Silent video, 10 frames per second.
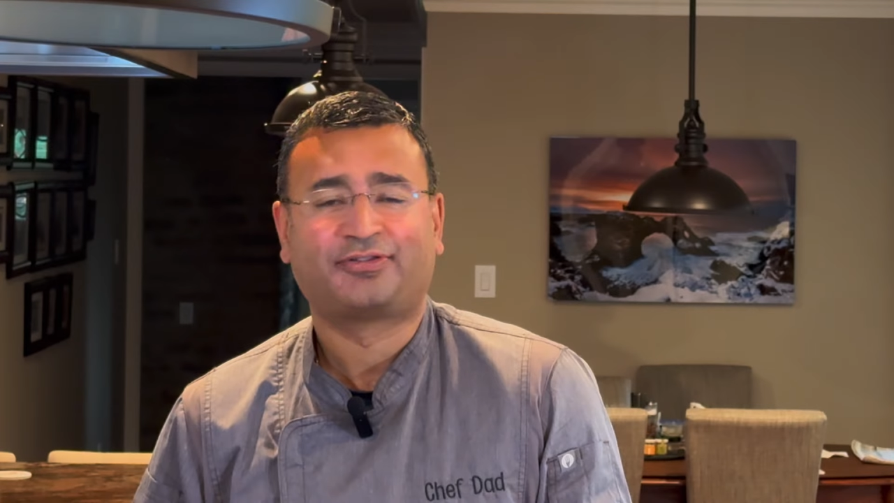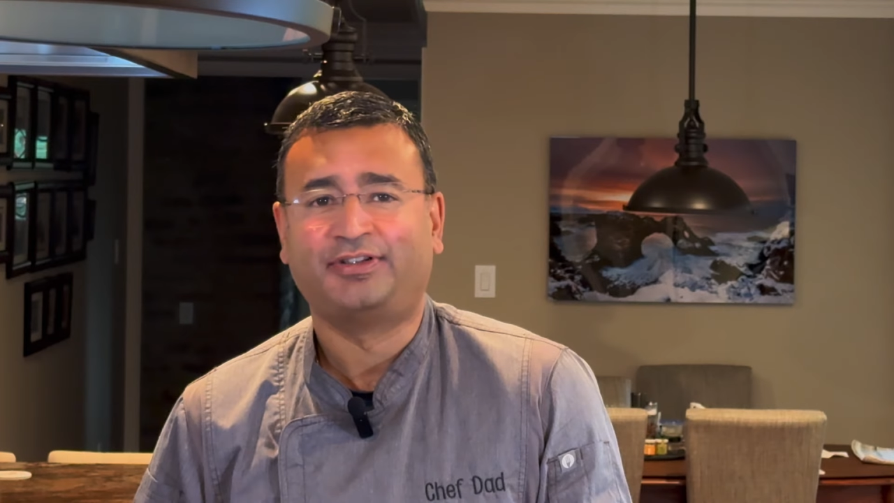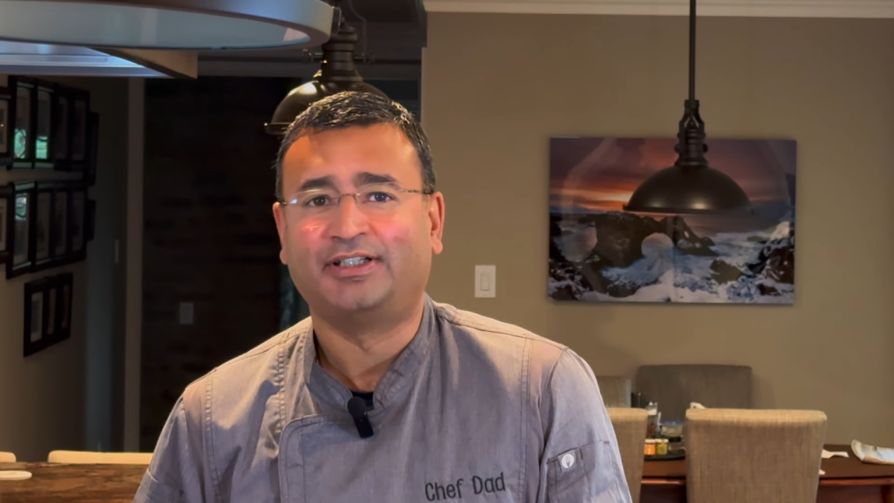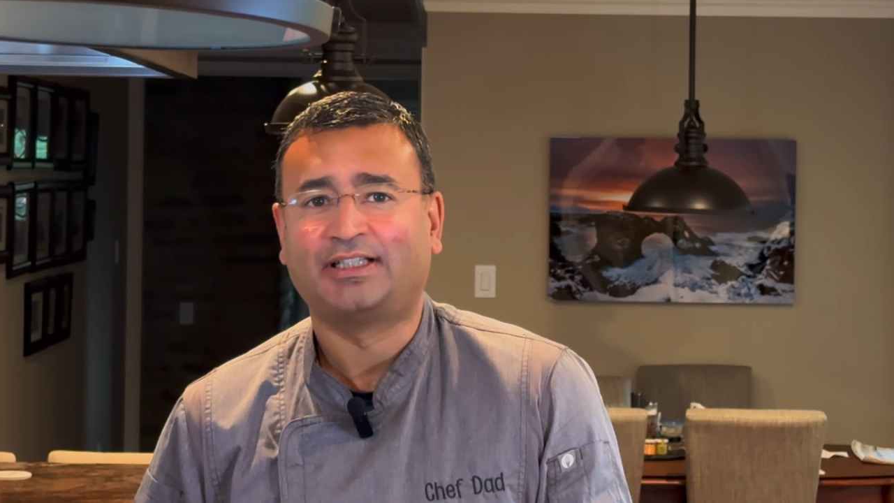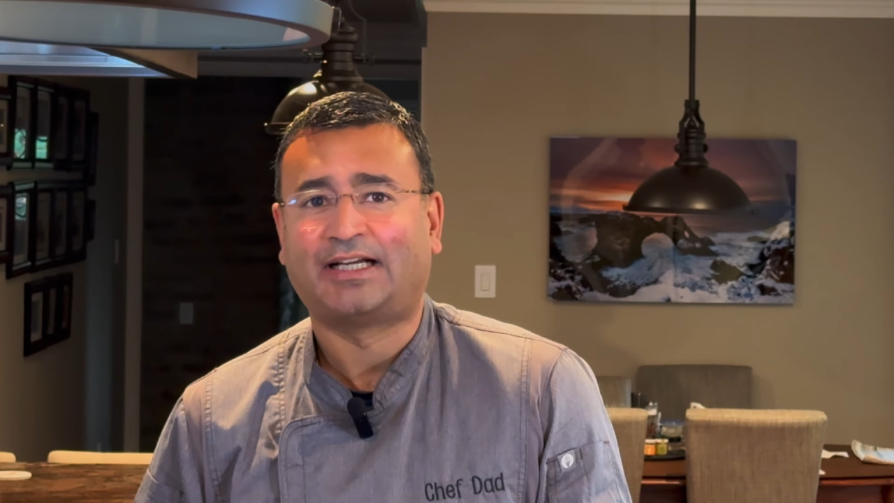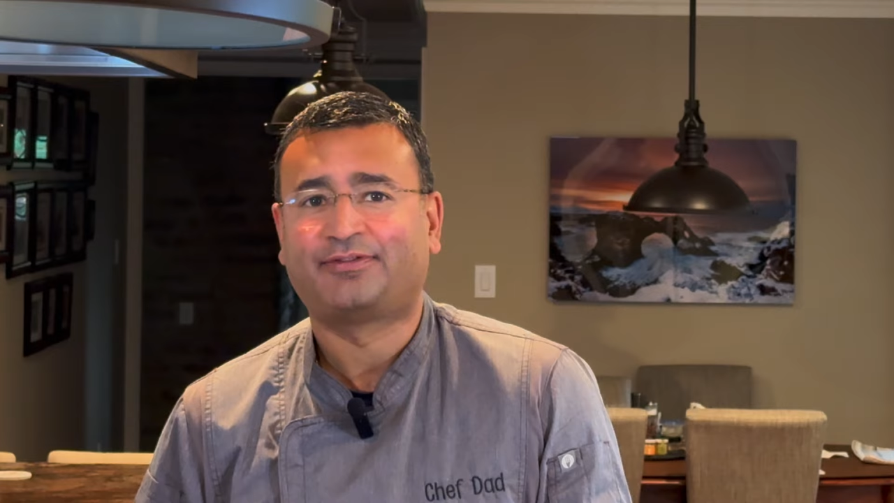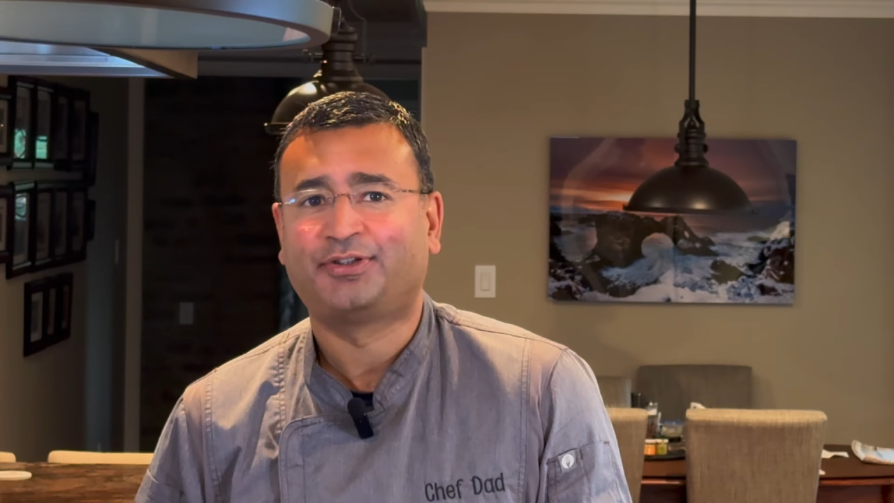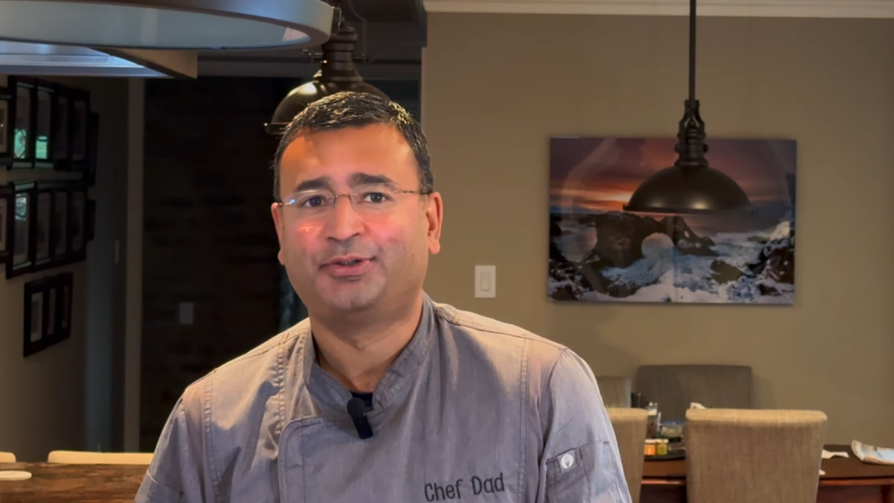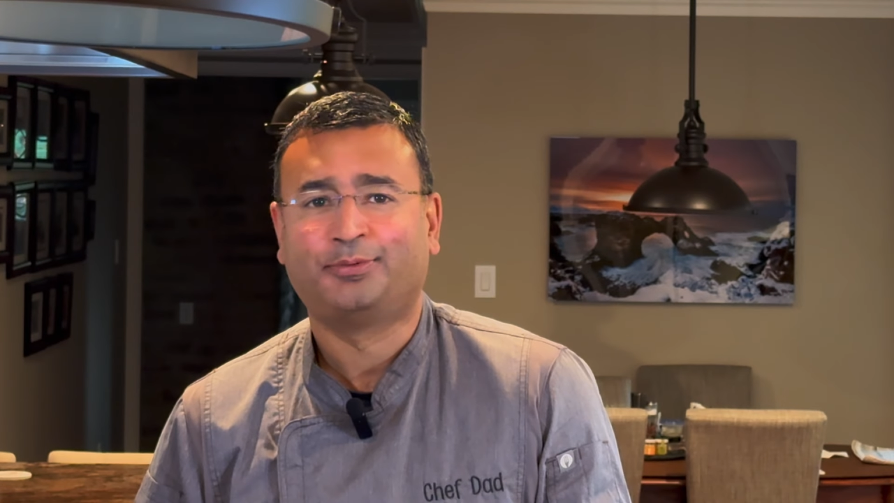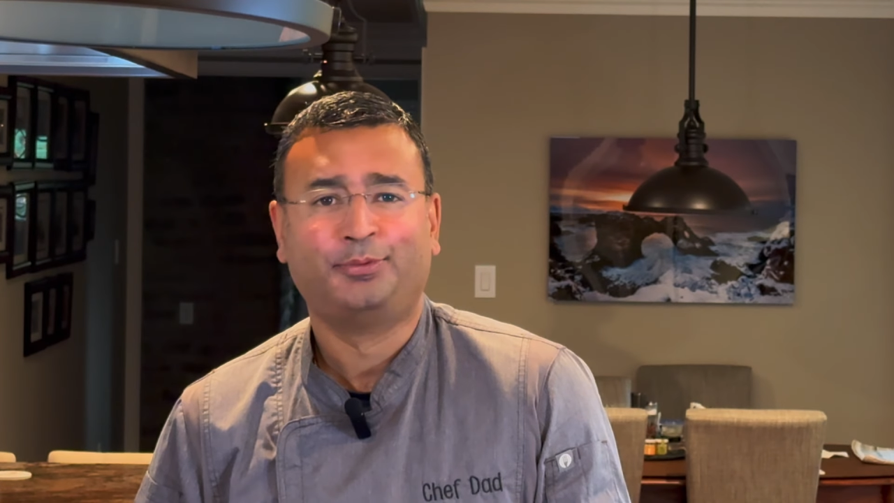feel
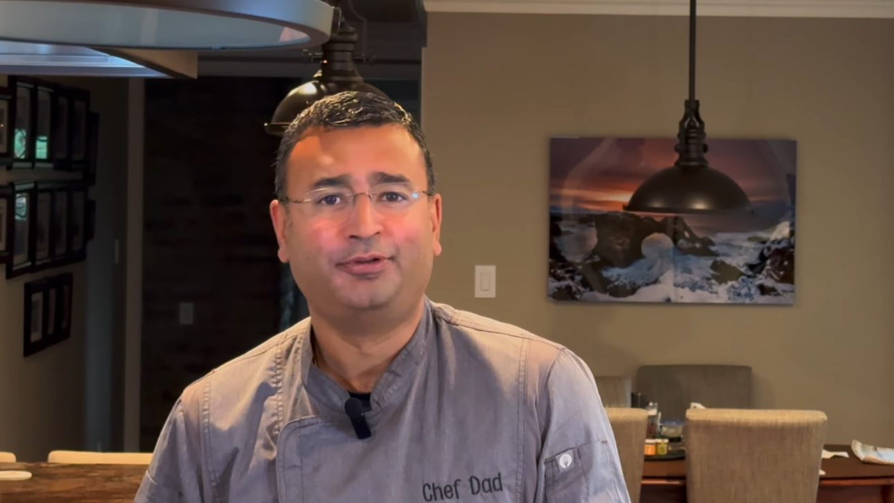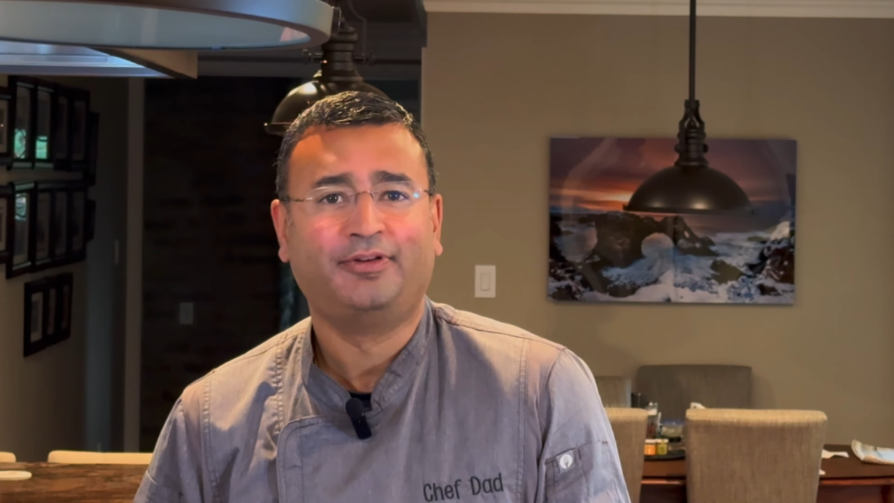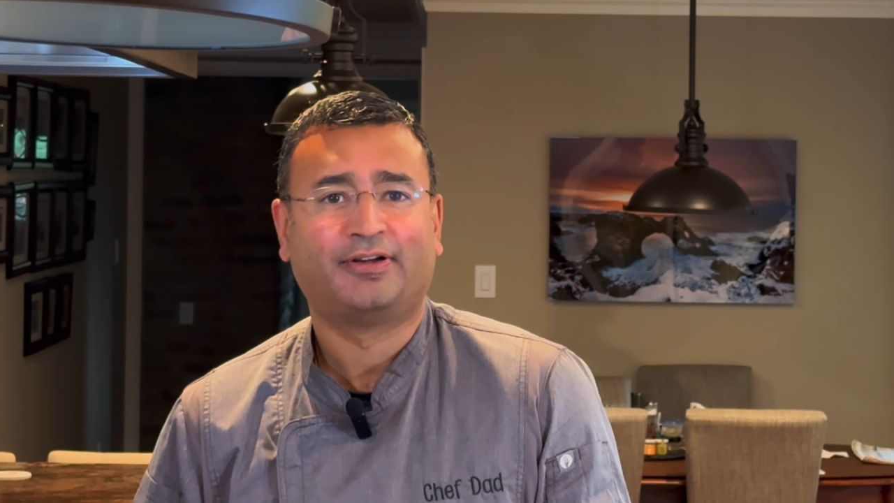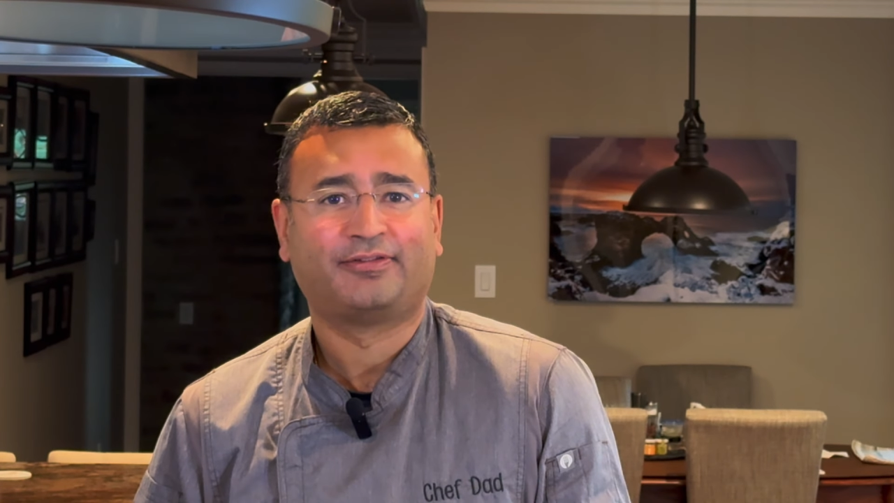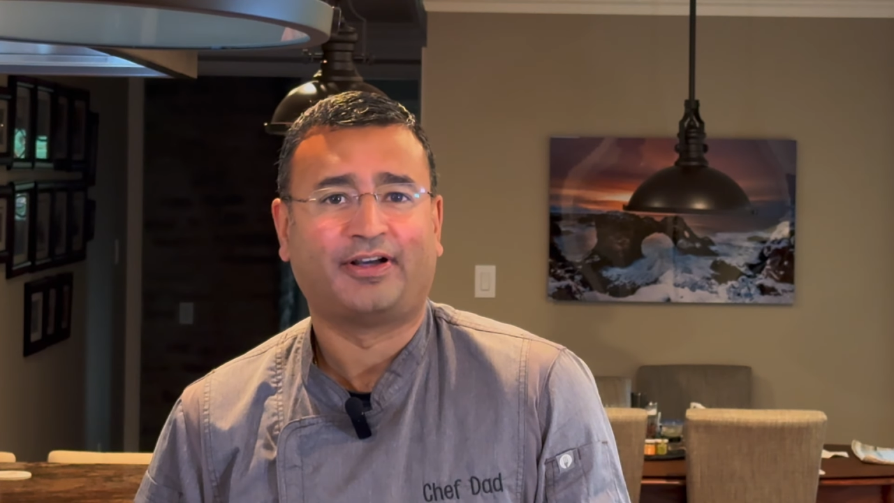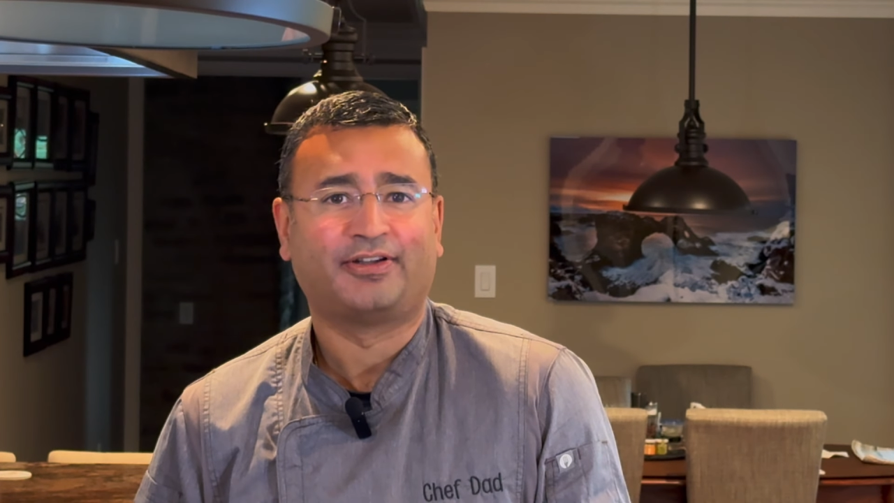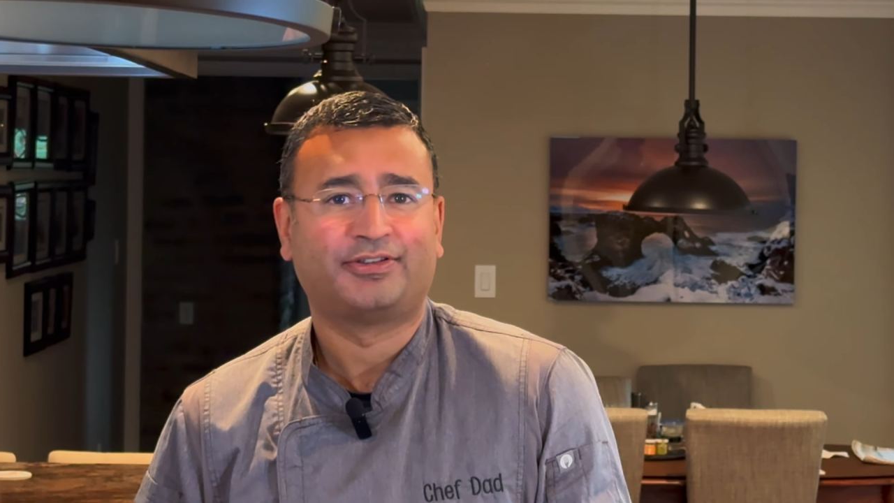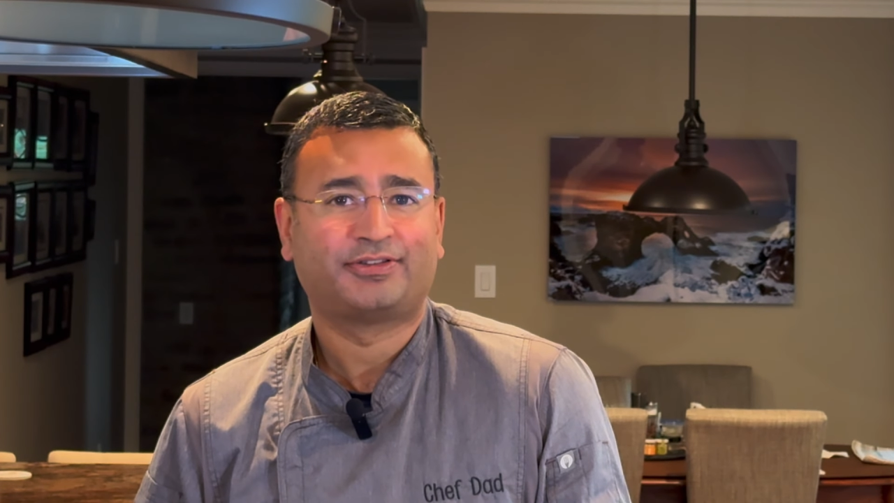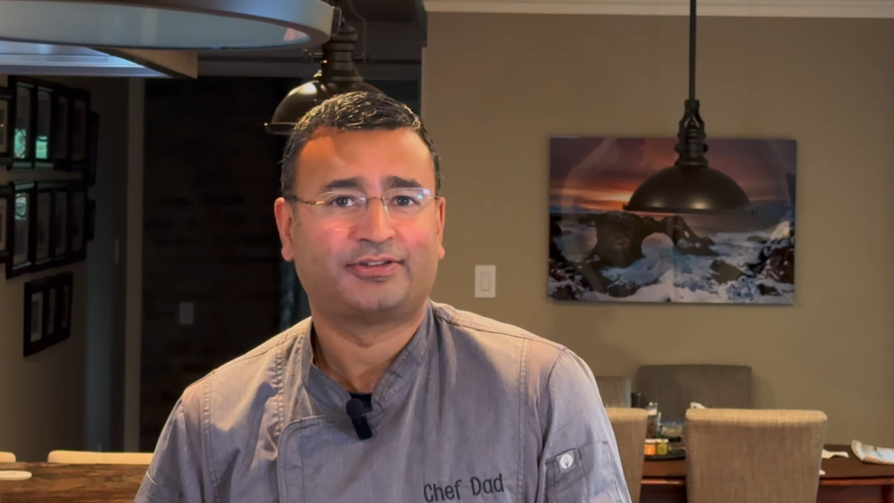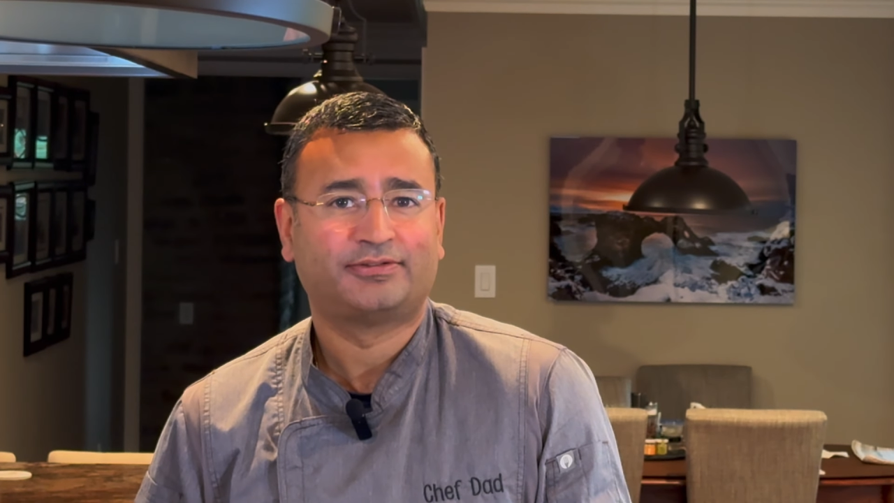after you remove their
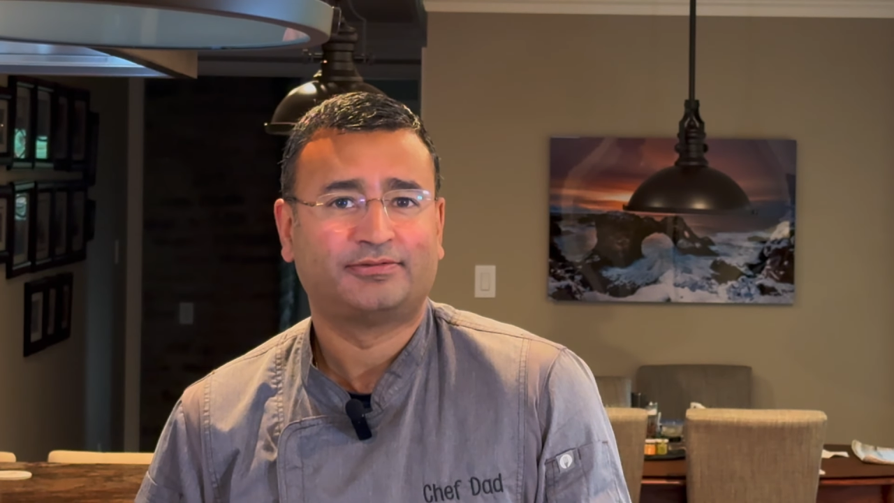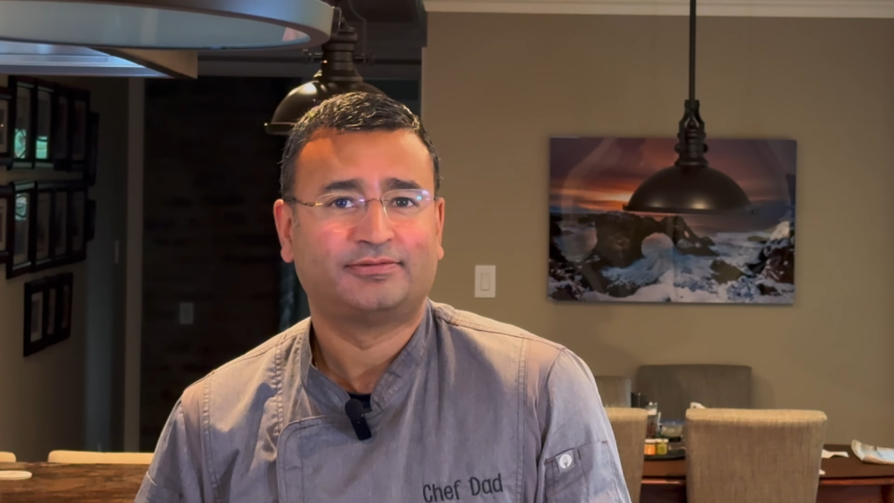feathers?